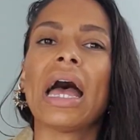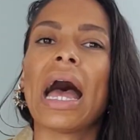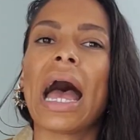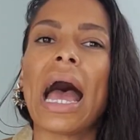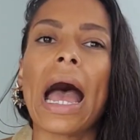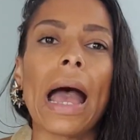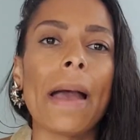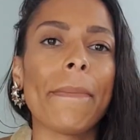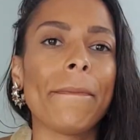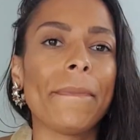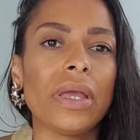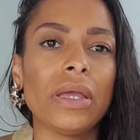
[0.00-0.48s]

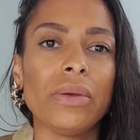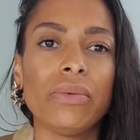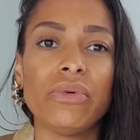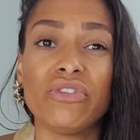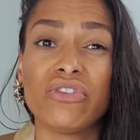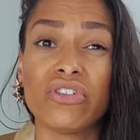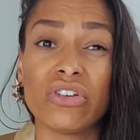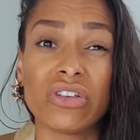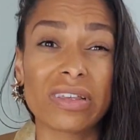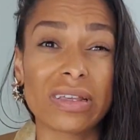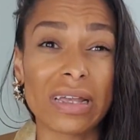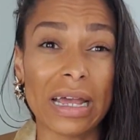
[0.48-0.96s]
happy with
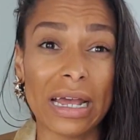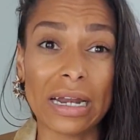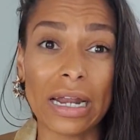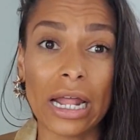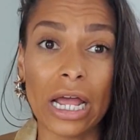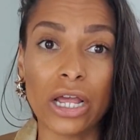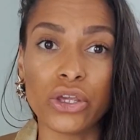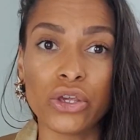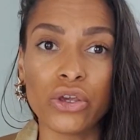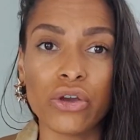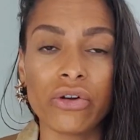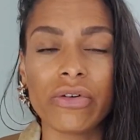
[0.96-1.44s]
just going
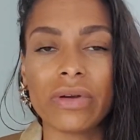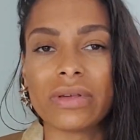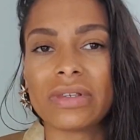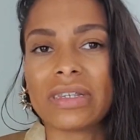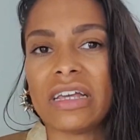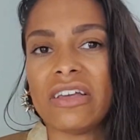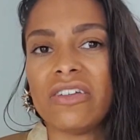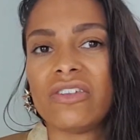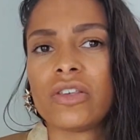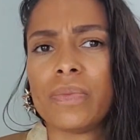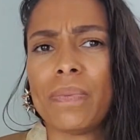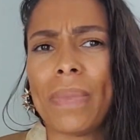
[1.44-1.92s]
like Europe,
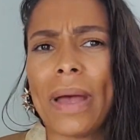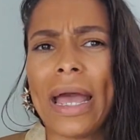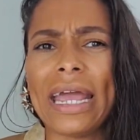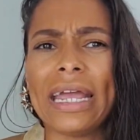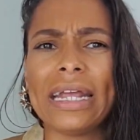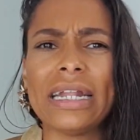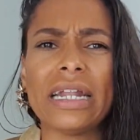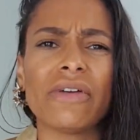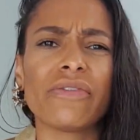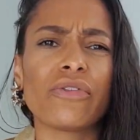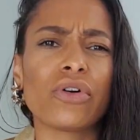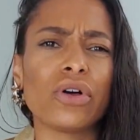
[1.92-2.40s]
say
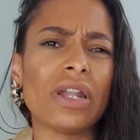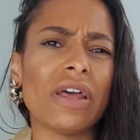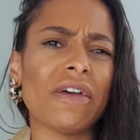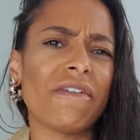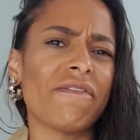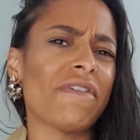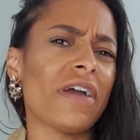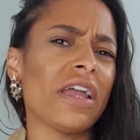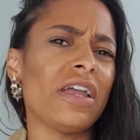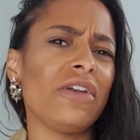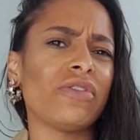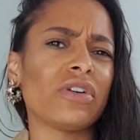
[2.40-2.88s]
Spain. They've got their
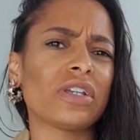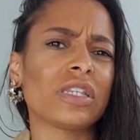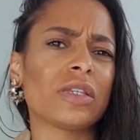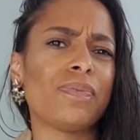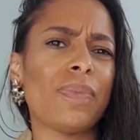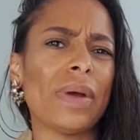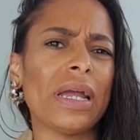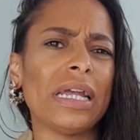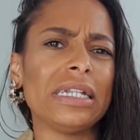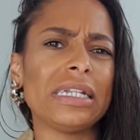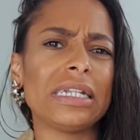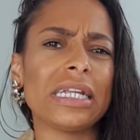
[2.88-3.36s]
favourite
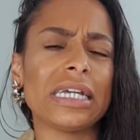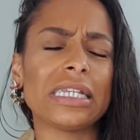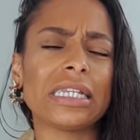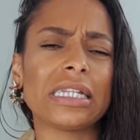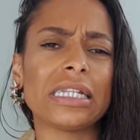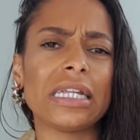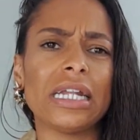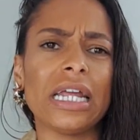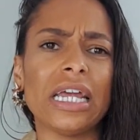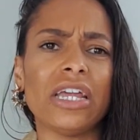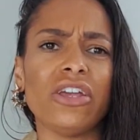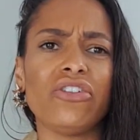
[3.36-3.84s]
Spain
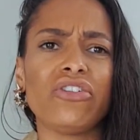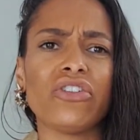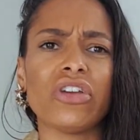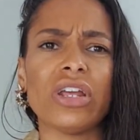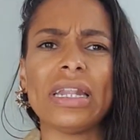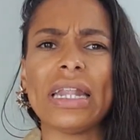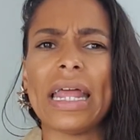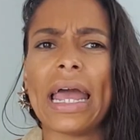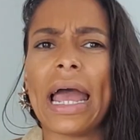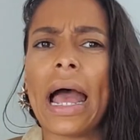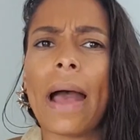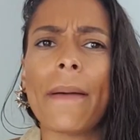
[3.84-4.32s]

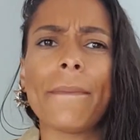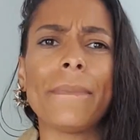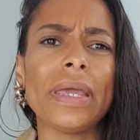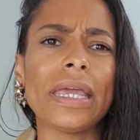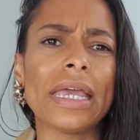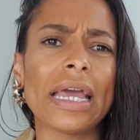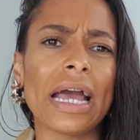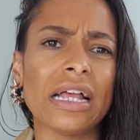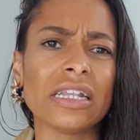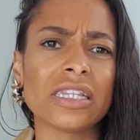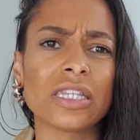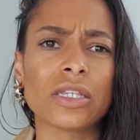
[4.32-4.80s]
destination. They're happy
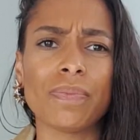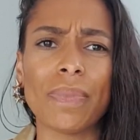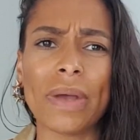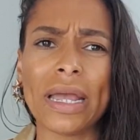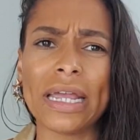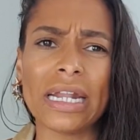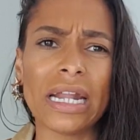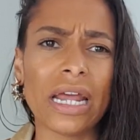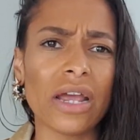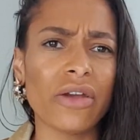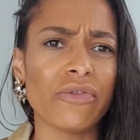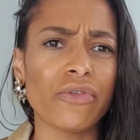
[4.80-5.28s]
going
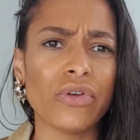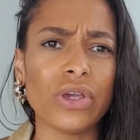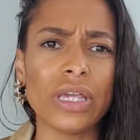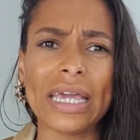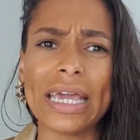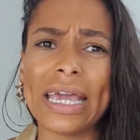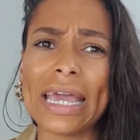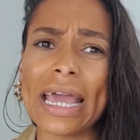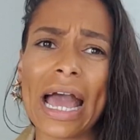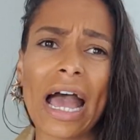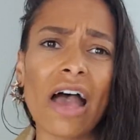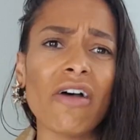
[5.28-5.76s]
Spain every
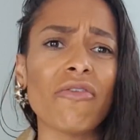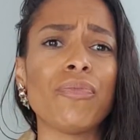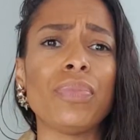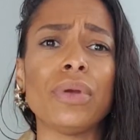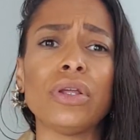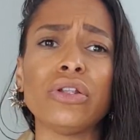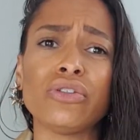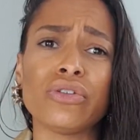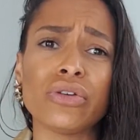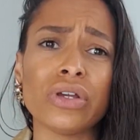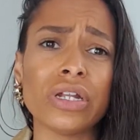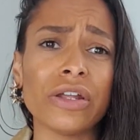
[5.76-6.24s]
year, have
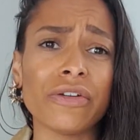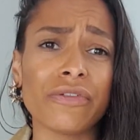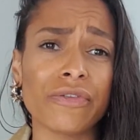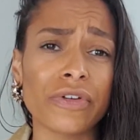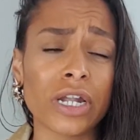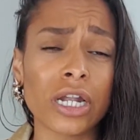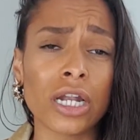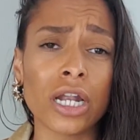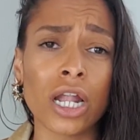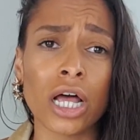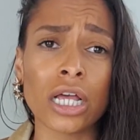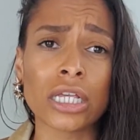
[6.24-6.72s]
been doing it for
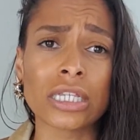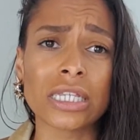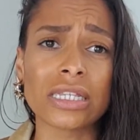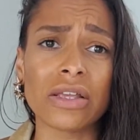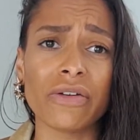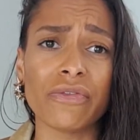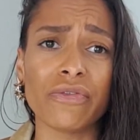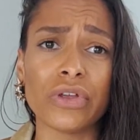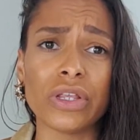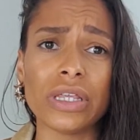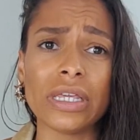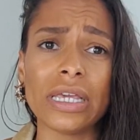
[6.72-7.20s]
the last
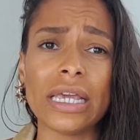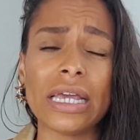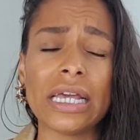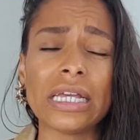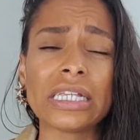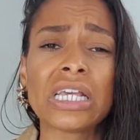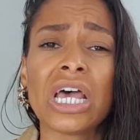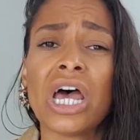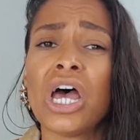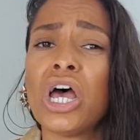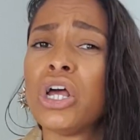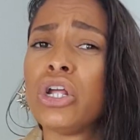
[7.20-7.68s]
7
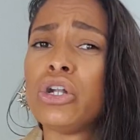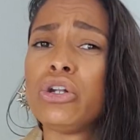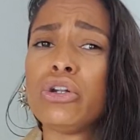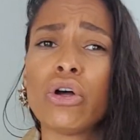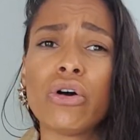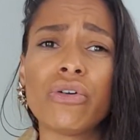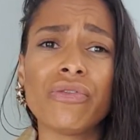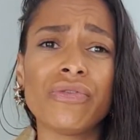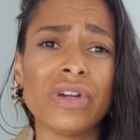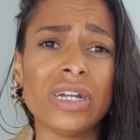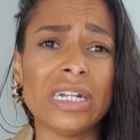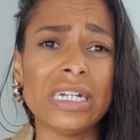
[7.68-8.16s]
years,
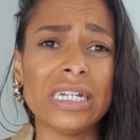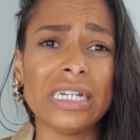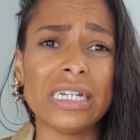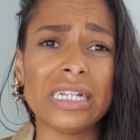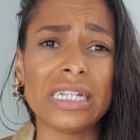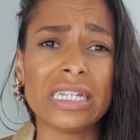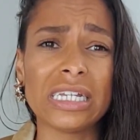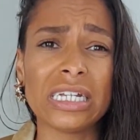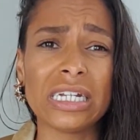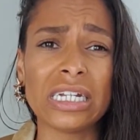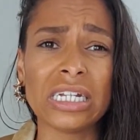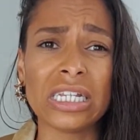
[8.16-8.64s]
not really
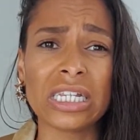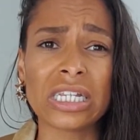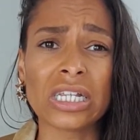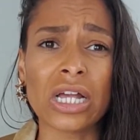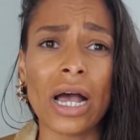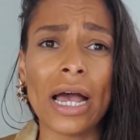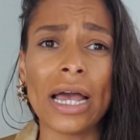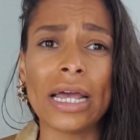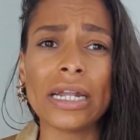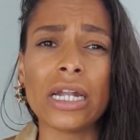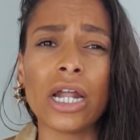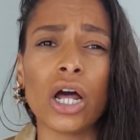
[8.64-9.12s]
into
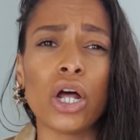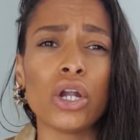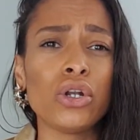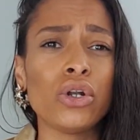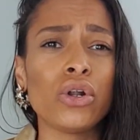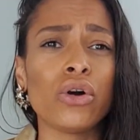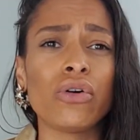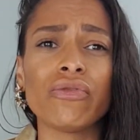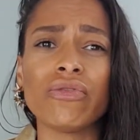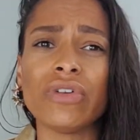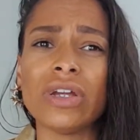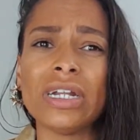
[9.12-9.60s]
designer,
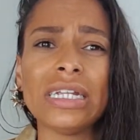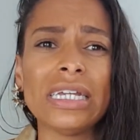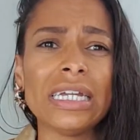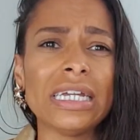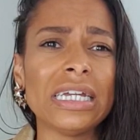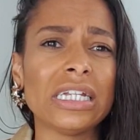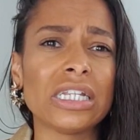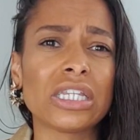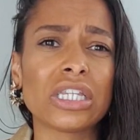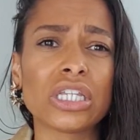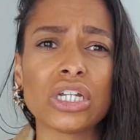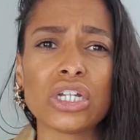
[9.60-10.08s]
not really
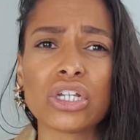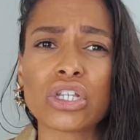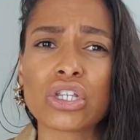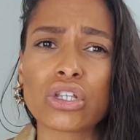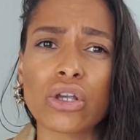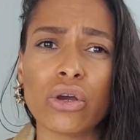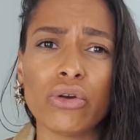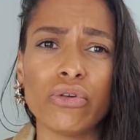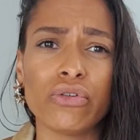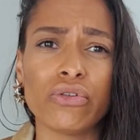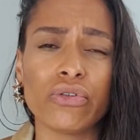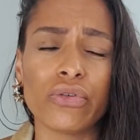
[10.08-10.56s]
into the
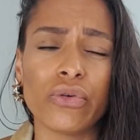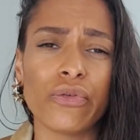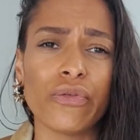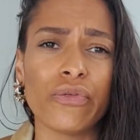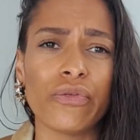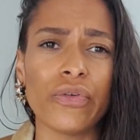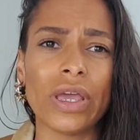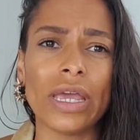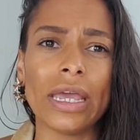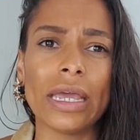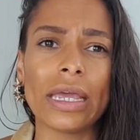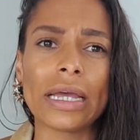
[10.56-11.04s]
social
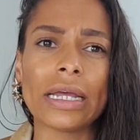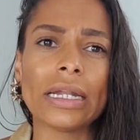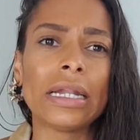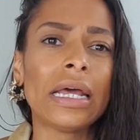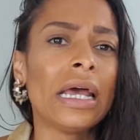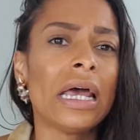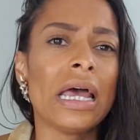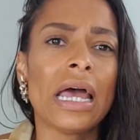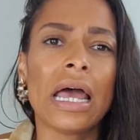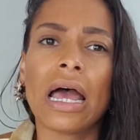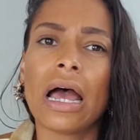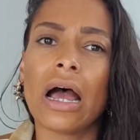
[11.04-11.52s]
thing
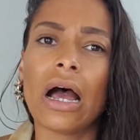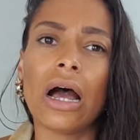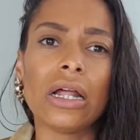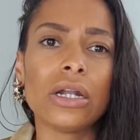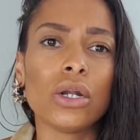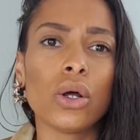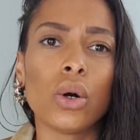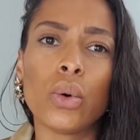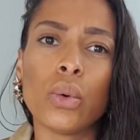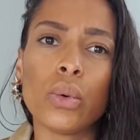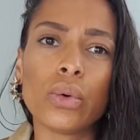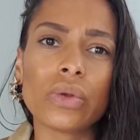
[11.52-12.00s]

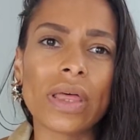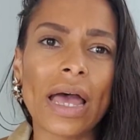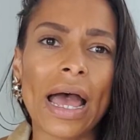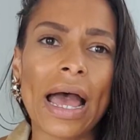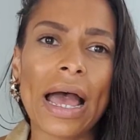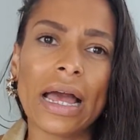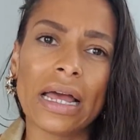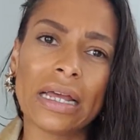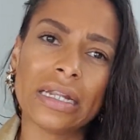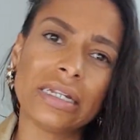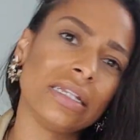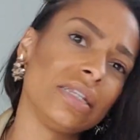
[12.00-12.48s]
and all
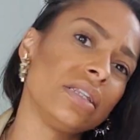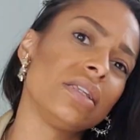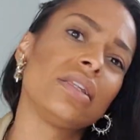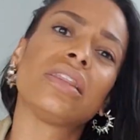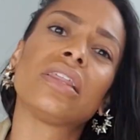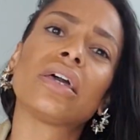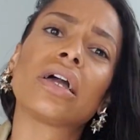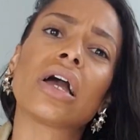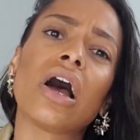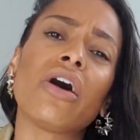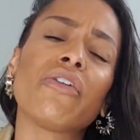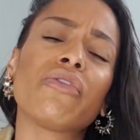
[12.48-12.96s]
that, and
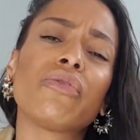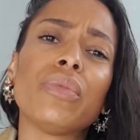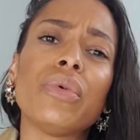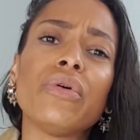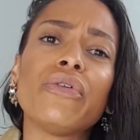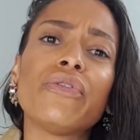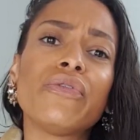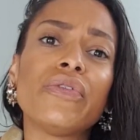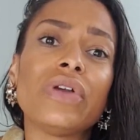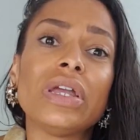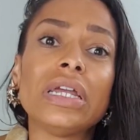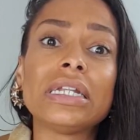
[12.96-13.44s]
the
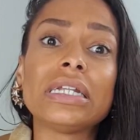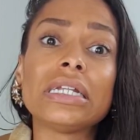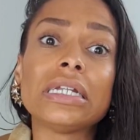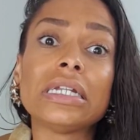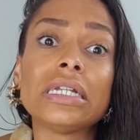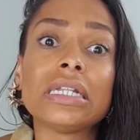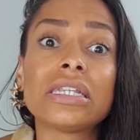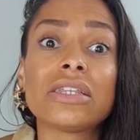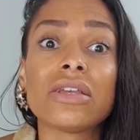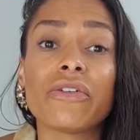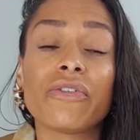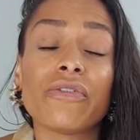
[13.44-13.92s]
government feeding
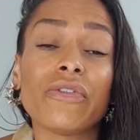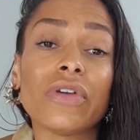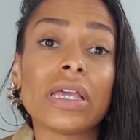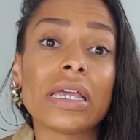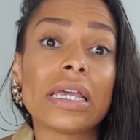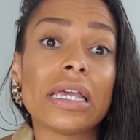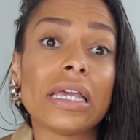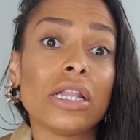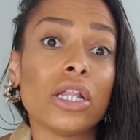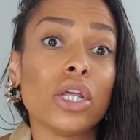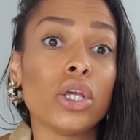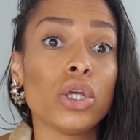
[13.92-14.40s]
into
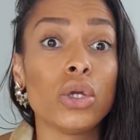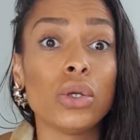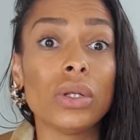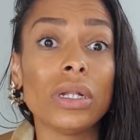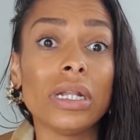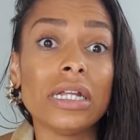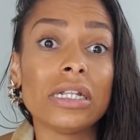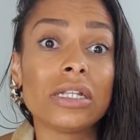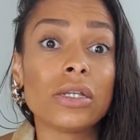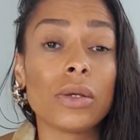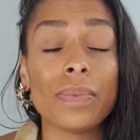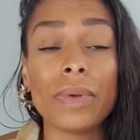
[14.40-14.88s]
thinking that you
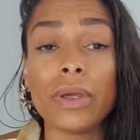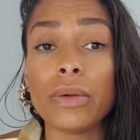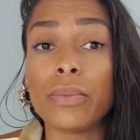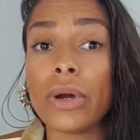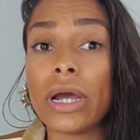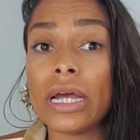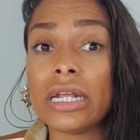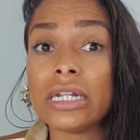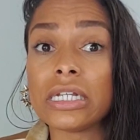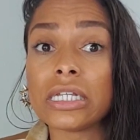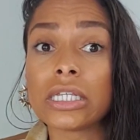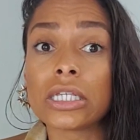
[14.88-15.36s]
need to be
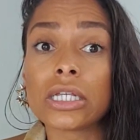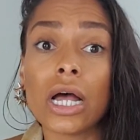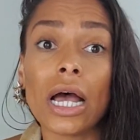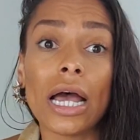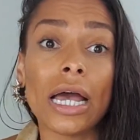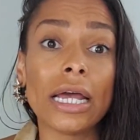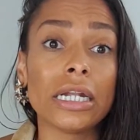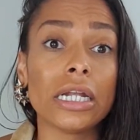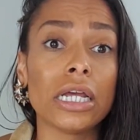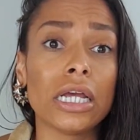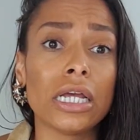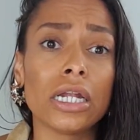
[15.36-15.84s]
wearing
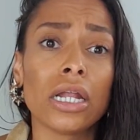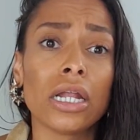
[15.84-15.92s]
design